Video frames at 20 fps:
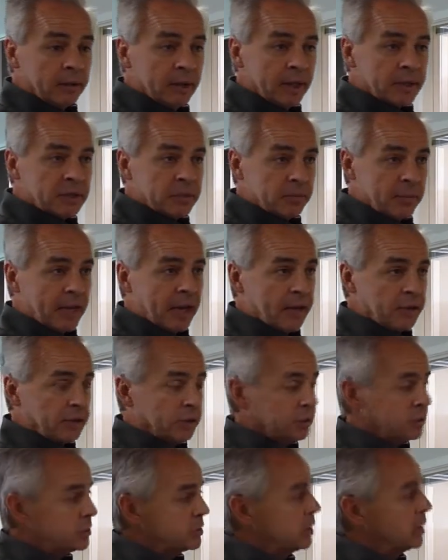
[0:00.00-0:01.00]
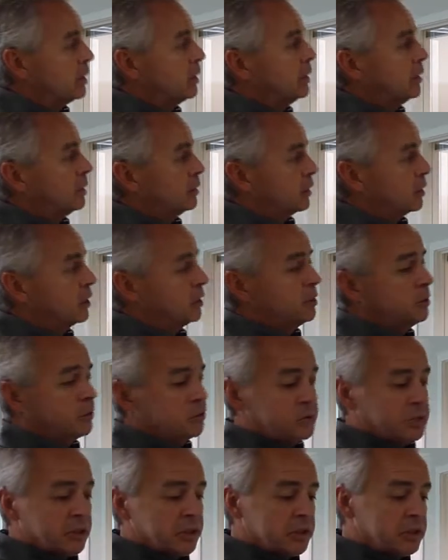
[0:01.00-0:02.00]
That's the bad news. The good
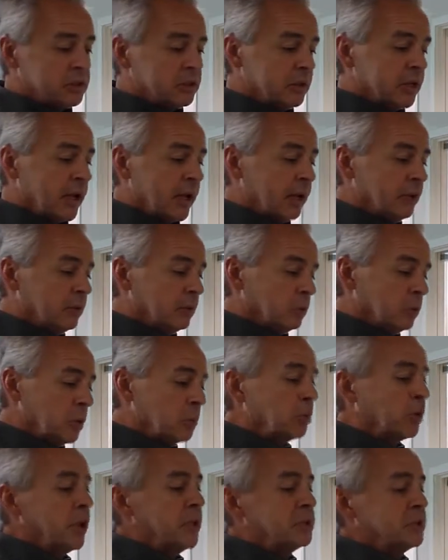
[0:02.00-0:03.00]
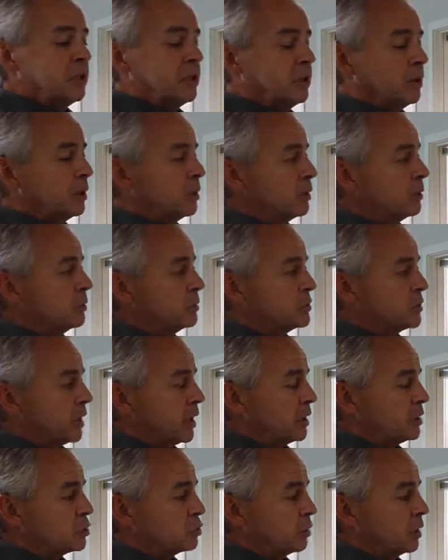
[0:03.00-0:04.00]
news is that replacing those
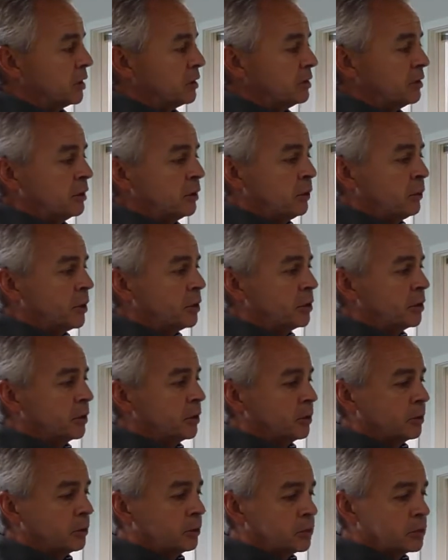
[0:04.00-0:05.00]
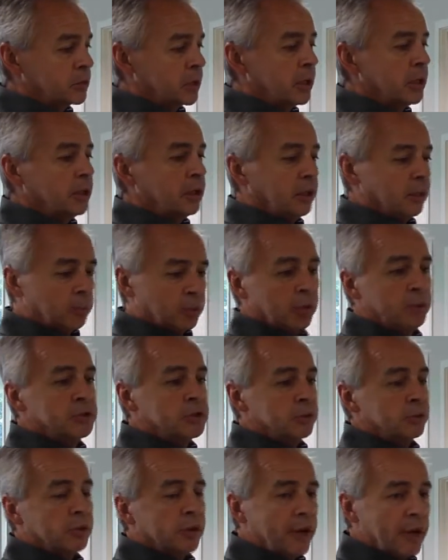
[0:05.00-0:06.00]
and dealing with those
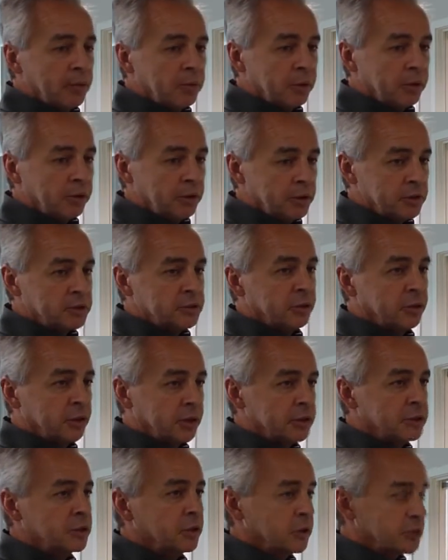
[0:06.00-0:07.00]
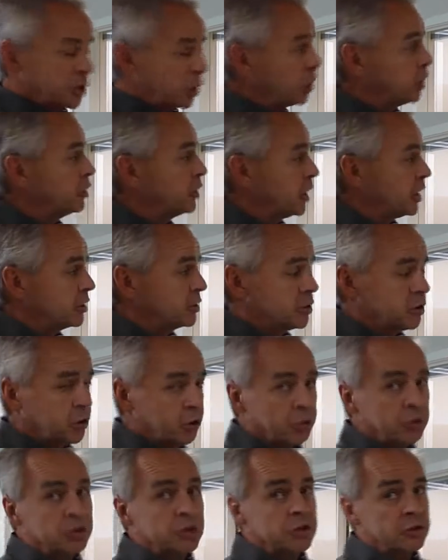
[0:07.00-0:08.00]
improves the reliability of the circuit, so it's a good thing to do.
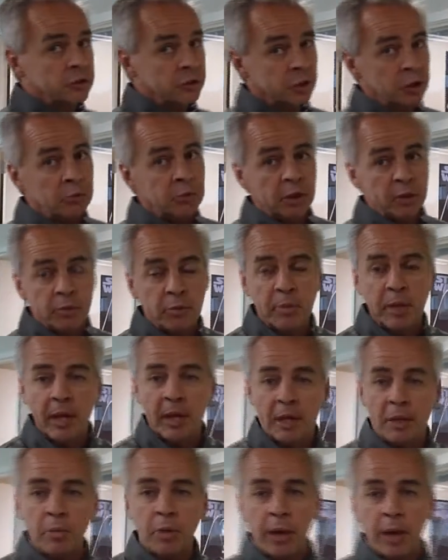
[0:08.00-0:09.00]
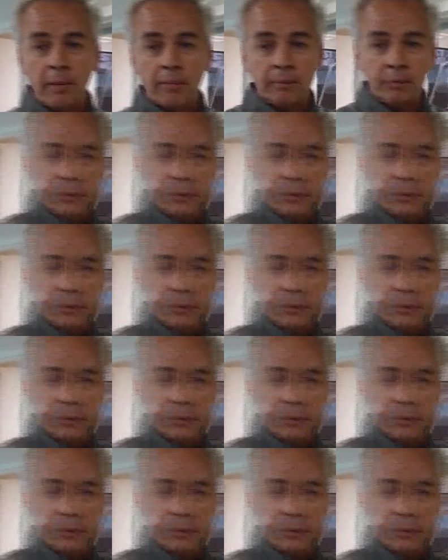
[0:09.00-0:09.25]
It's just a little bit of a pain in the butt.